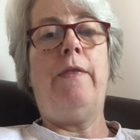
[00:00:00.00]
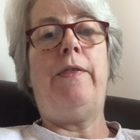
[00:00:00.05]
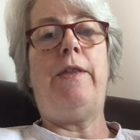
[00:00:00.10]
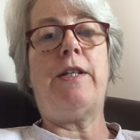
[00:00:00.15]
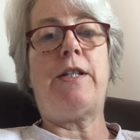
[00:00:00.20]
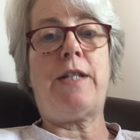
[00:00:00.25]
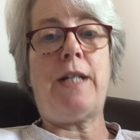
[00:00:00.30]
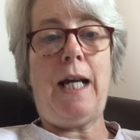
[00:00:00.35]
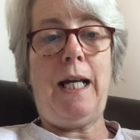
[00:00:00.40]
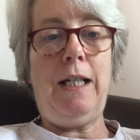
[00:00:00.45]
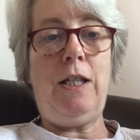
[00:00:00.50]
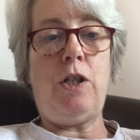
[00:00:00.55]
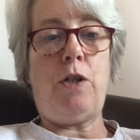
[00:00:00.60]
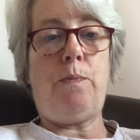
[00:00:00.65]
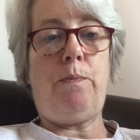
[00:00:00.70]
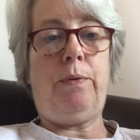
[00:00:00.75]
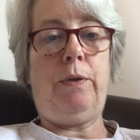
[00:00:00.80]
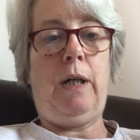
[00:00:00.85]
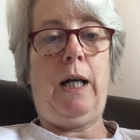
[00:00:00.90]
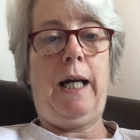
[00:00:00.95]
The saints
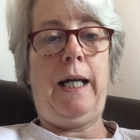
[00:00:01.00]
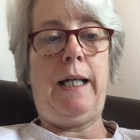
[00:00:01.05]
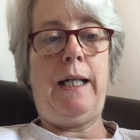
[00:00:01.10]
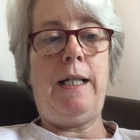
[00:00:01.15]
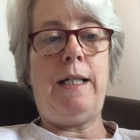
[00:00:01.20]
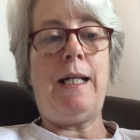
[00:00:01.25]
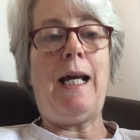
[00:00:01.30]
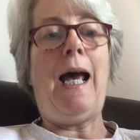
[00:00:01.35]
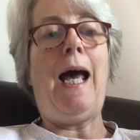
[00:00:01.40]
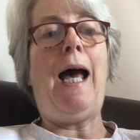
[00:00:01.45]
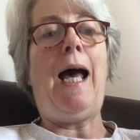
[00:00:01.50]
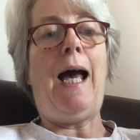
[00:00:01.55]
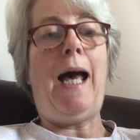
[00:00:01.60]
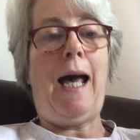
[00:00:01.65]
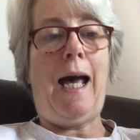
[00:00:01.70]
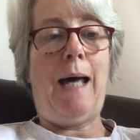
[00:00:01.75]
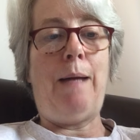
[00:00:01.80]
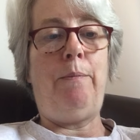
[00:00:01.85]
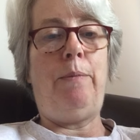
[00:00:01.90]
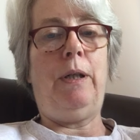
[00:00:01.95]
prayed
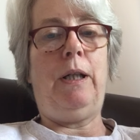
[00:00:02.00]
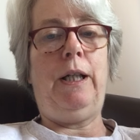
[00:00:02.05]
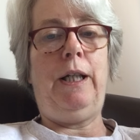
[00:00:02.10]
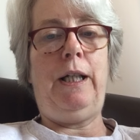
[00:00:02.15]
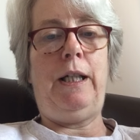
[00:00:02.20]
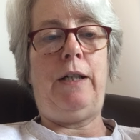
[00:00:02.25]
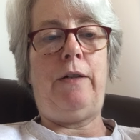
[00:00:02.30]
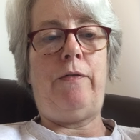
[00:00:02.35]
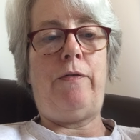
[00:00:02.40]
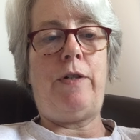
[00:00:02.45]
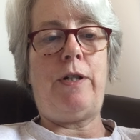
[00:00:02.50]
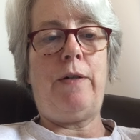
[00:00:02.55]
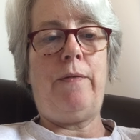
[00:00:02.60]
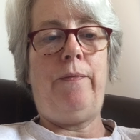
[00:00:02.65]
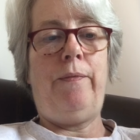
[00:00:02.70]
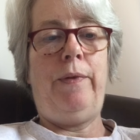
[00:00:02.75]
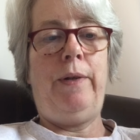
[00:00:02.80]
and believed.